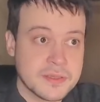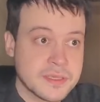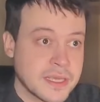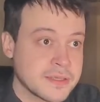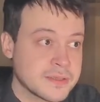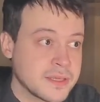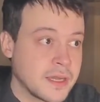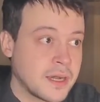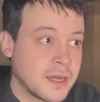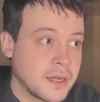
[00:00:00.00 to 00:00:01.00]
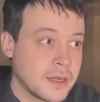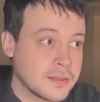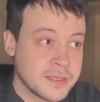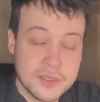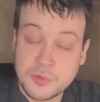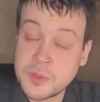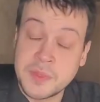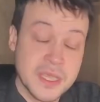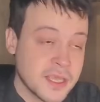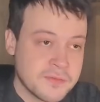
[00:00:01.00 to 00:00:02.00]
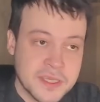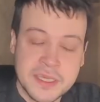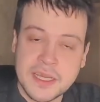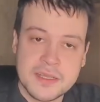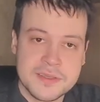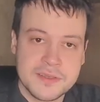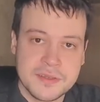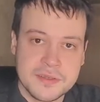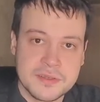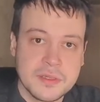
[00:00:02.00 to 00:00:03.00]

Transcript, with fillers: that we may have encountered,